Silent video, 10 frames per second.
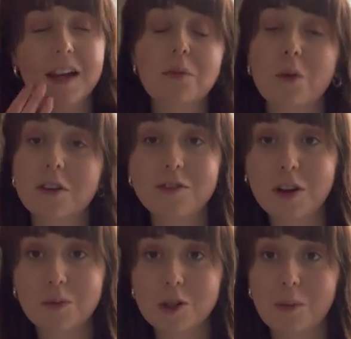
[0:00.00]
I didn't want to
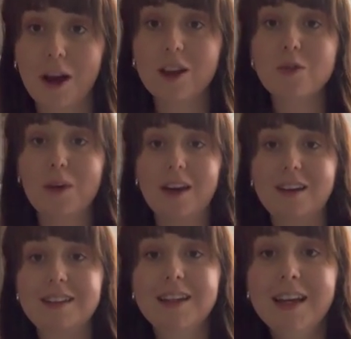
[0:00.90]
film too much
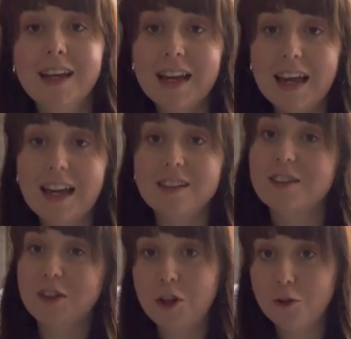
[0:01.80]
because it's
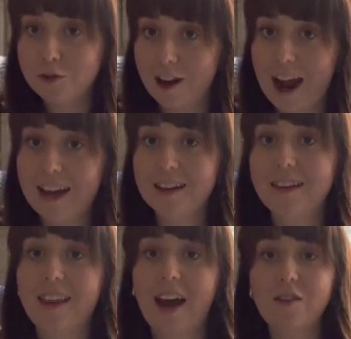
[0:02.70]
a new friend
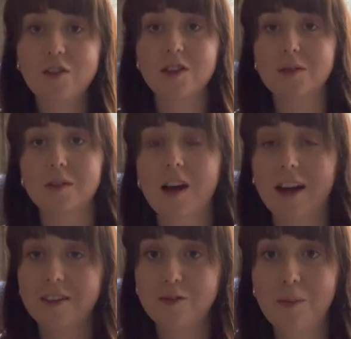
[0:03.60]
that I've just
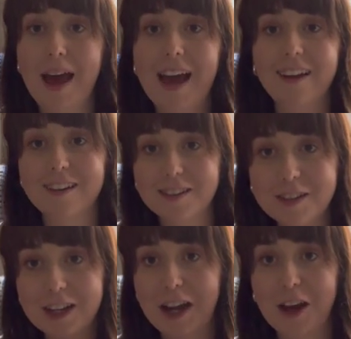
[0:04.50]
kind of met, and
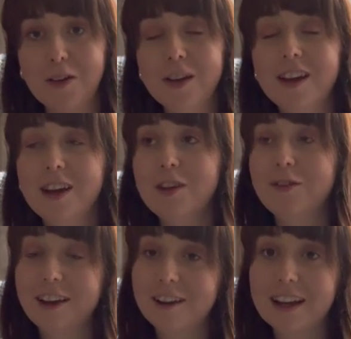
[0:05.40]
you know,
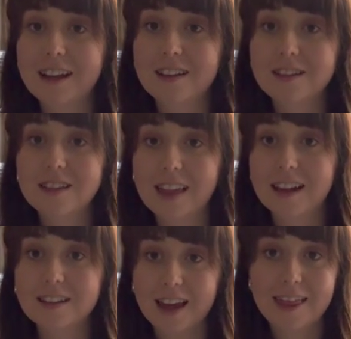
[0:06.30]
figuring
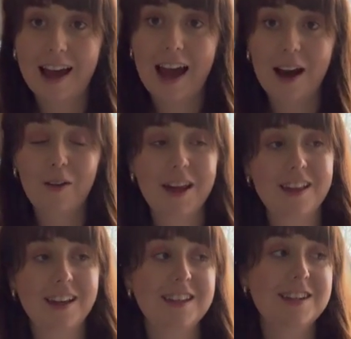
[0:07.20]
things like that out I
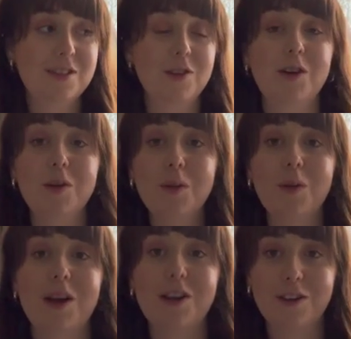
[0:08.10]
think is difficult
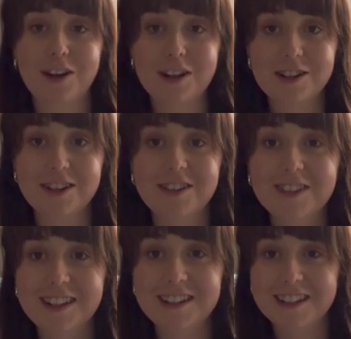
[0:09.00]
when you're an
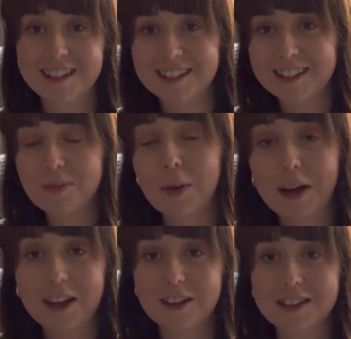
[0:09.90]
adult and just
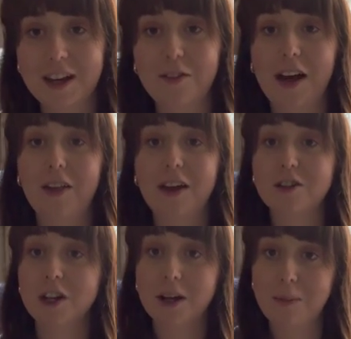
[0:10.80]
putting yourself out there and
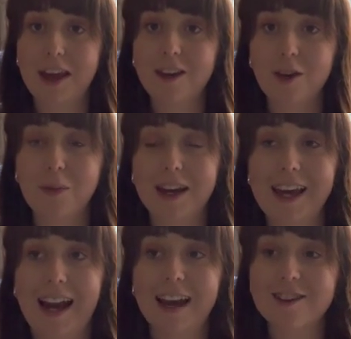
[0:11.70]
trying to make human
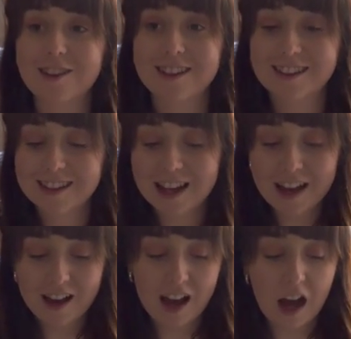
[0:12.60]
connections.
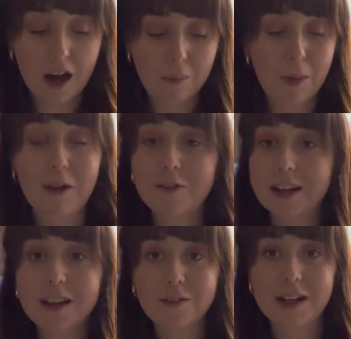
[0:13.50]
But I'm
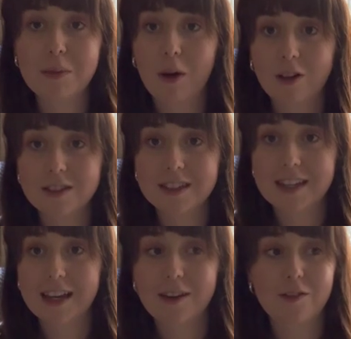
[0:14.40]
feeling really
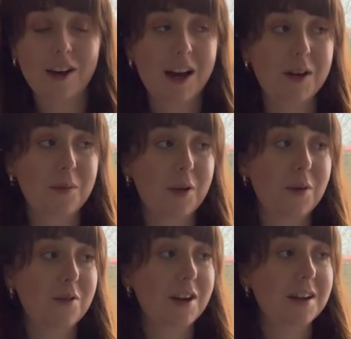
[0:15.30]
positive.
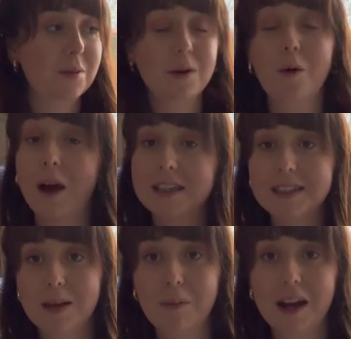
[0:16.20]
We're quite
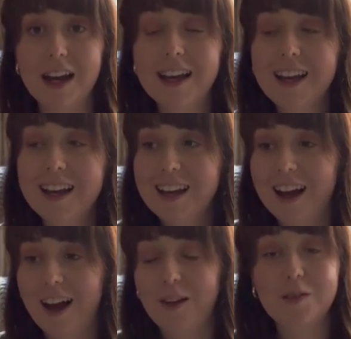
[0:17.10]
similar,
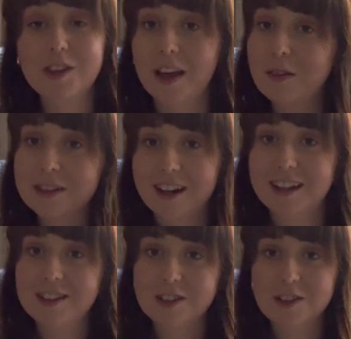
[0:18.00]
so that was
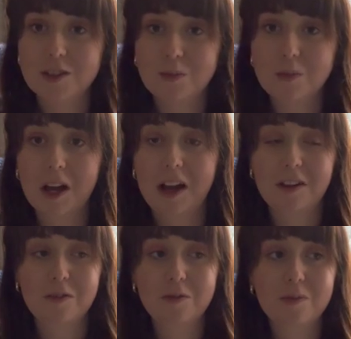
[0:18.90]
nice to just kind
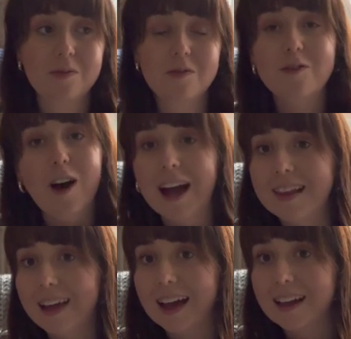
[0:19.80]
of
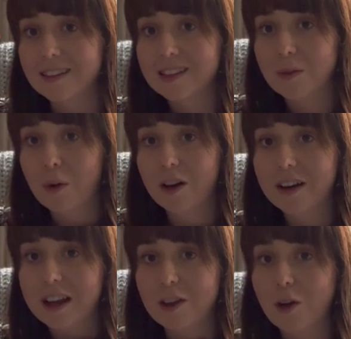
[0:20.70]
find that in someone
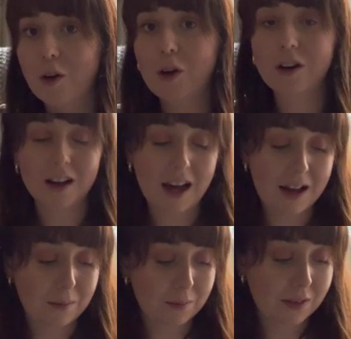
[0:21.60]
in York.
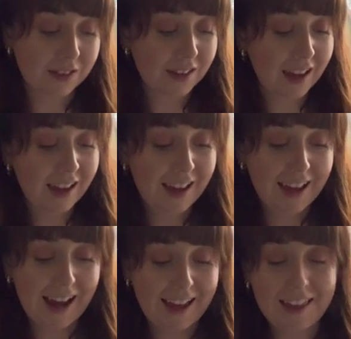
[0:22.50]

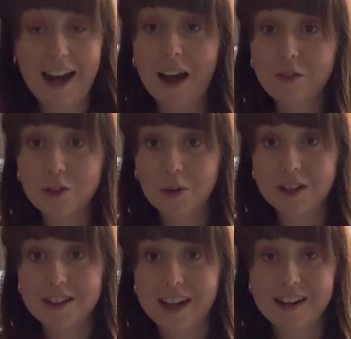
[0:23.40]
And then
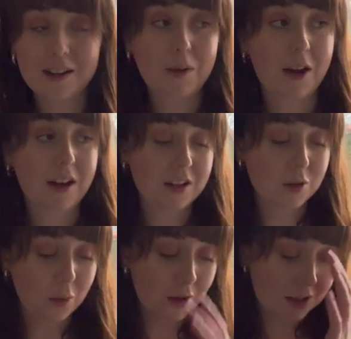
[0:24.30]
afterwards I ended up going into
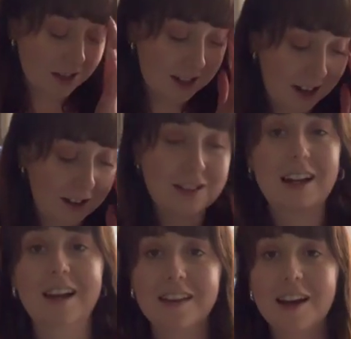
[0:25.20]
Waterstones and
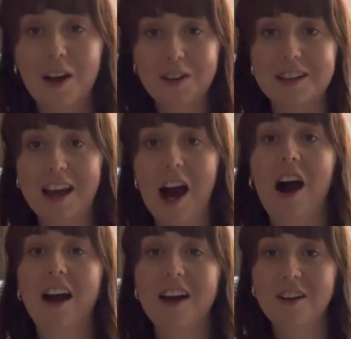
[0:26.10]
I think I was like
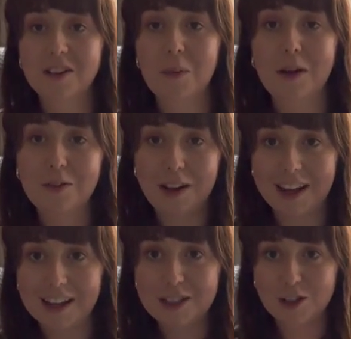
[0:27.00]
high on a bit of
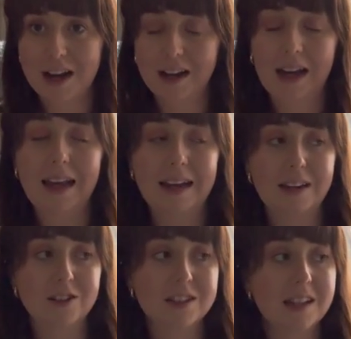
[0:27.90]
like adrenaline
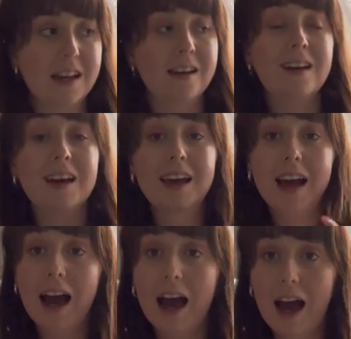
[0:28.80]
and just
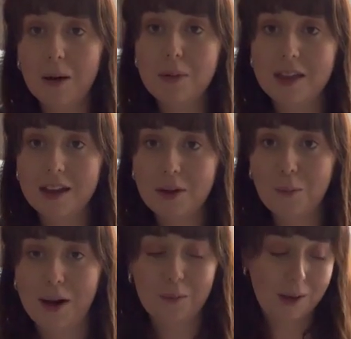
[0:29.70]
happy that it
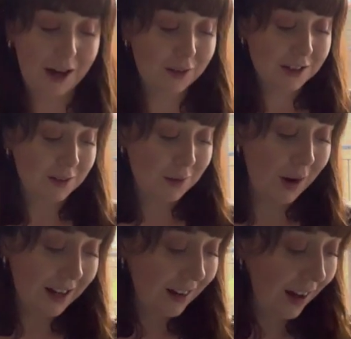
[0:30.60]
went well because I was
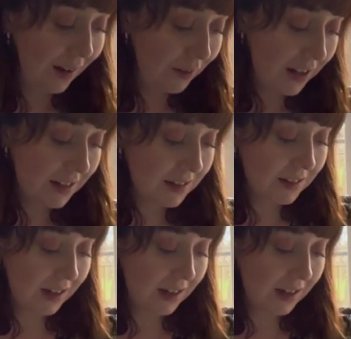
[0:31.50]
quite nervous.